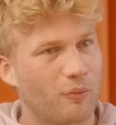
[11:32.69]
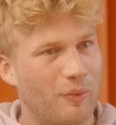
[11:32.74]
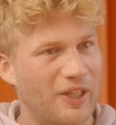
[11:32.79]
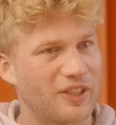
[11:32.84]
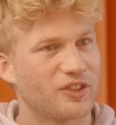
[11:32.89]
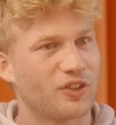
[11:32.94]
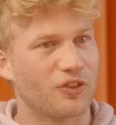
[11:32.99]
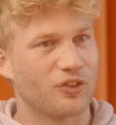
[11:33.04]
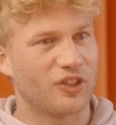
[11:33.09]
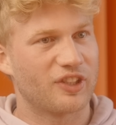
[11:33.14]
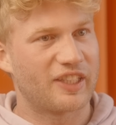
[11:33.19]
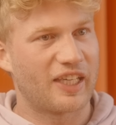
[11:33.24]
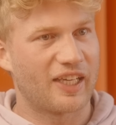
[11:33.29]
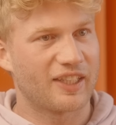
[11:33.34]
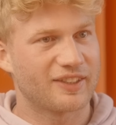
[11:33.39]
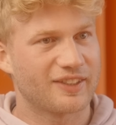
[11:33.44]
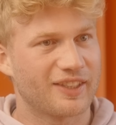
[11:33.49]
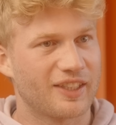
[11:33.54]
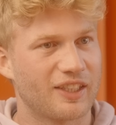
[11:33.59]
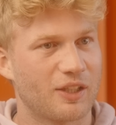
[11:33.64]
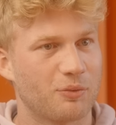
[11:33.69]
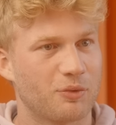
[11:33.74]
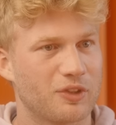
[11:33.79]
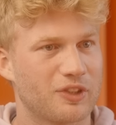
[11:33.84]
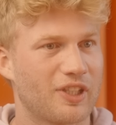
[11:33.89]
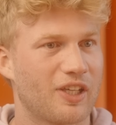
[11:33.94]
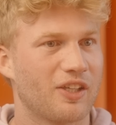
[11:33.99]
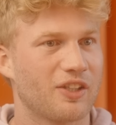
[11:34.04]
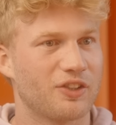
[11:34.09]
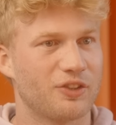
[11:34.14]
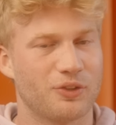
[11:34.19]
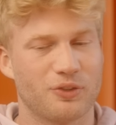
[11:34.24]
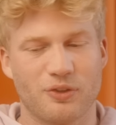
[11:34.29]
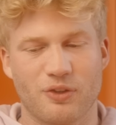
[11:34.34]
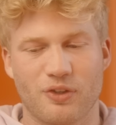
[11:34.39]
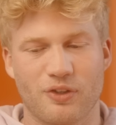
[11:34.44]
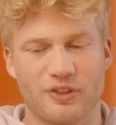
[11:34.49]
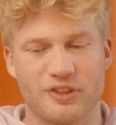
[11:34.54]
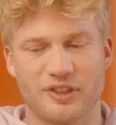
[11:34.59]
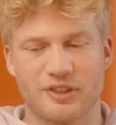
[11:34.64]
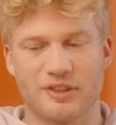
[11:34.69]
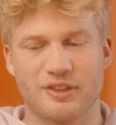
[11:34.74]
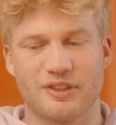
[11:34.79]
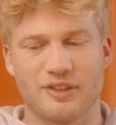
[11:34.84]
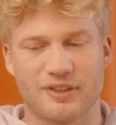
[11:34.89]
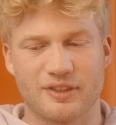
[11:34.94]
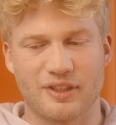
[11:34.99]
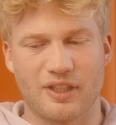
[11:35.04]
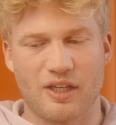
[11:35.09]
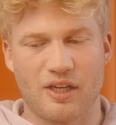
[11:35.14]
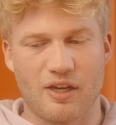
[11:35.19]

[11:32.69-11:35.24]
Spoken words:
based on your testing that would tell you, or this is